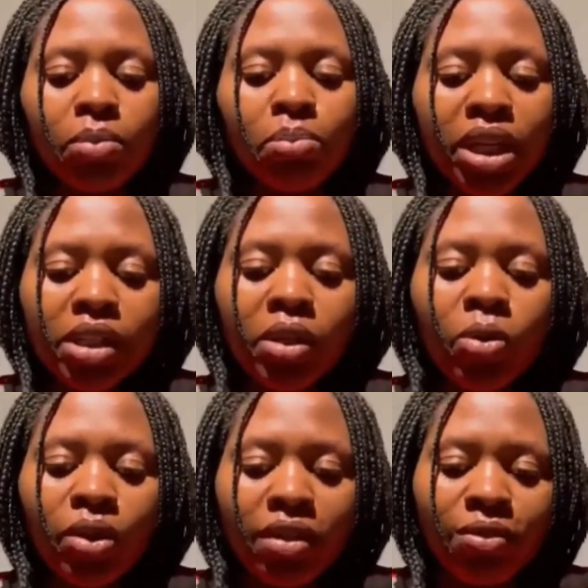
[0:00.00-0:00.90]

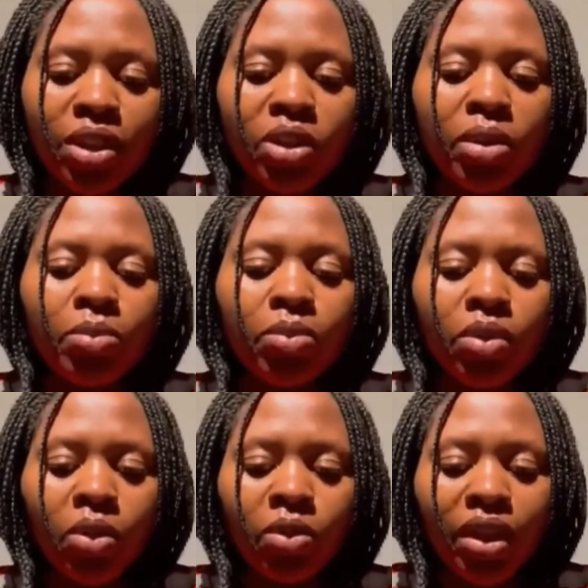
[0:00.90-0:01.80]
basing on
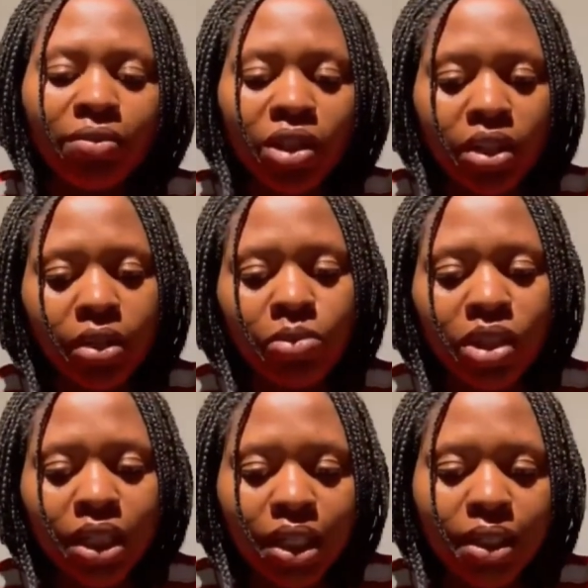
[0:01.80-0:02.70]
the
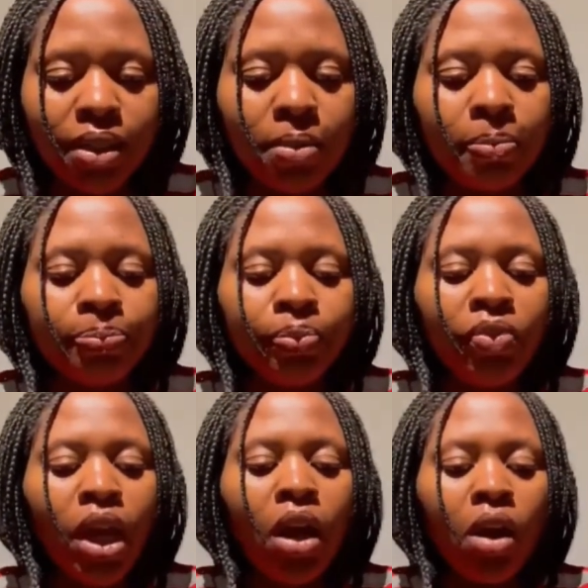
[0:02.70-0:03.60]
victim's needs.
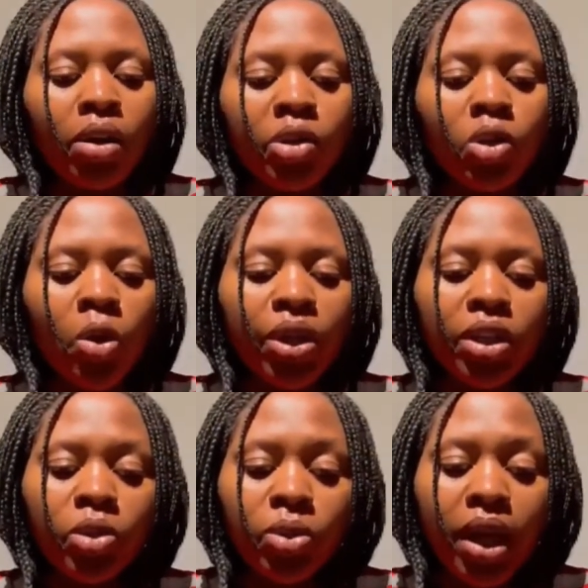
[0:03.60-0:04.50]
Also, we
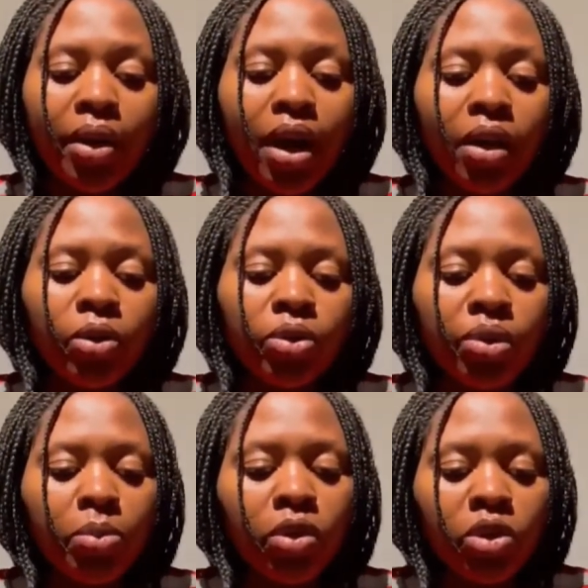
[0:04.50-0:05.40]
need to carry out
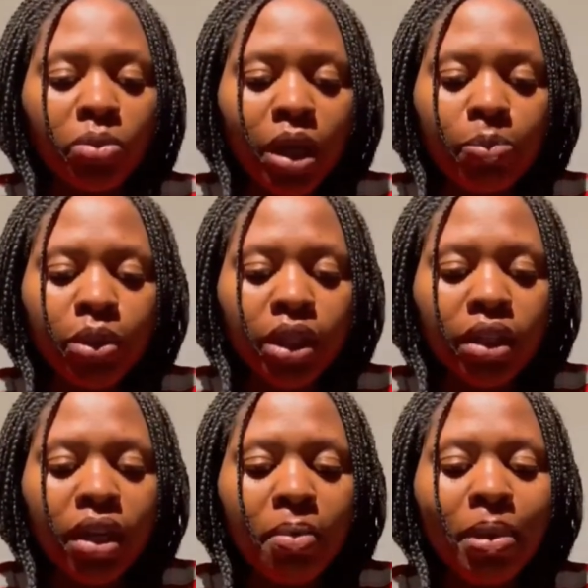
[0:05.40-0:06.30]
remote
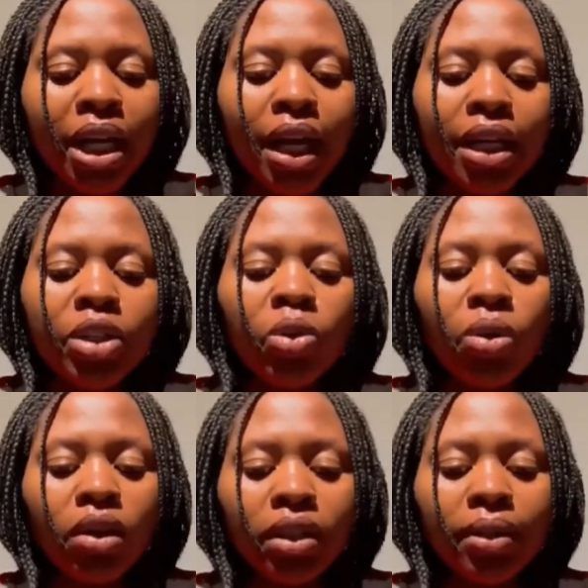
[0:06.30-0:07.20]
mapping by adding
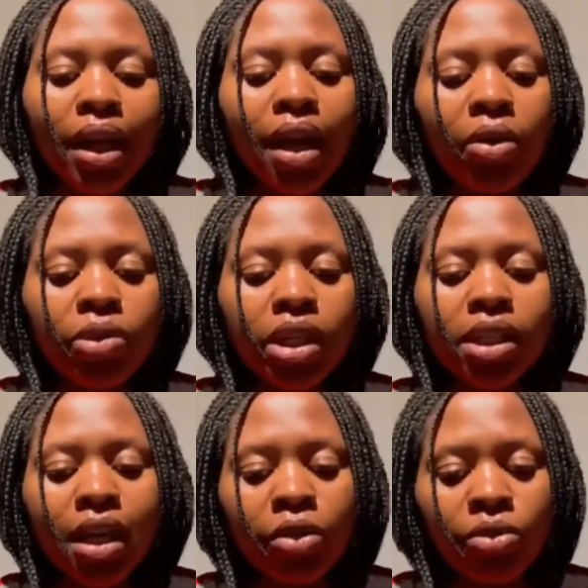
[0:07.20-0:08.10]
all the
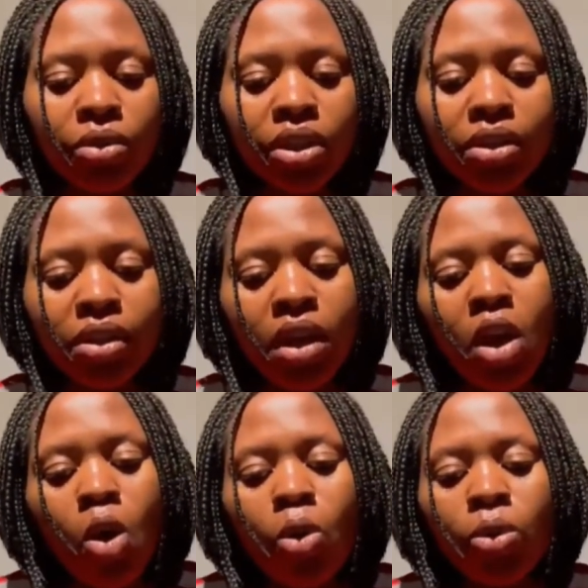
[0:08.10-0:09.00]
houses and roads
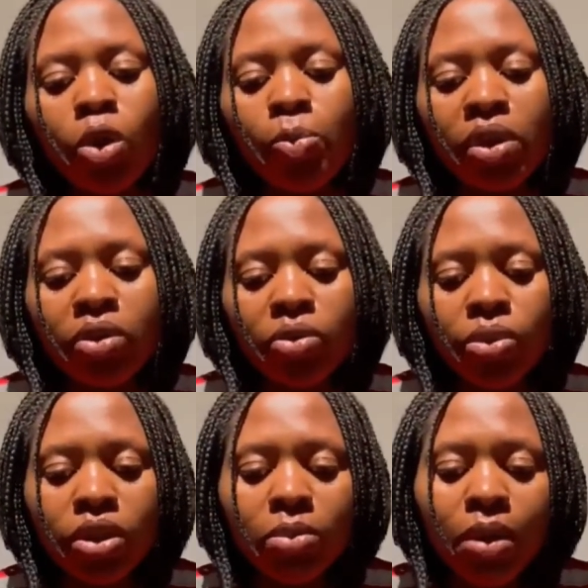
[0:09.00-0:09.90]
on
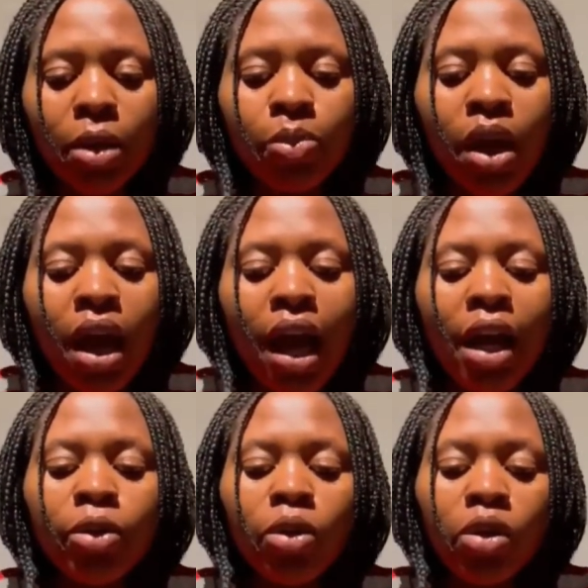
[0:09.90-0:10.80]
OpenStreetMap,
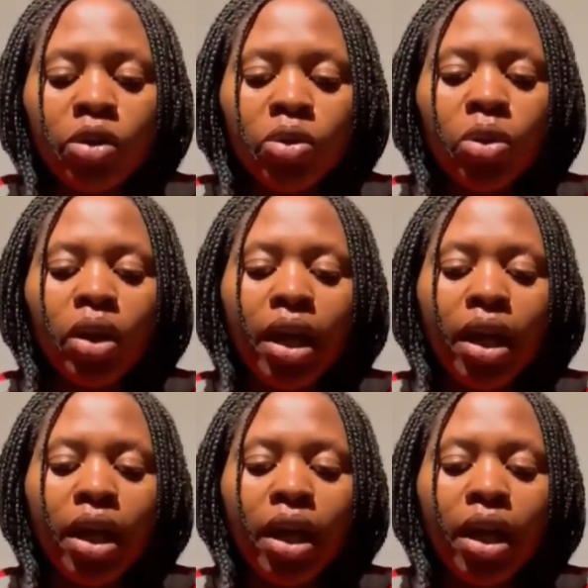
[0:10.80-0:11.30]
and also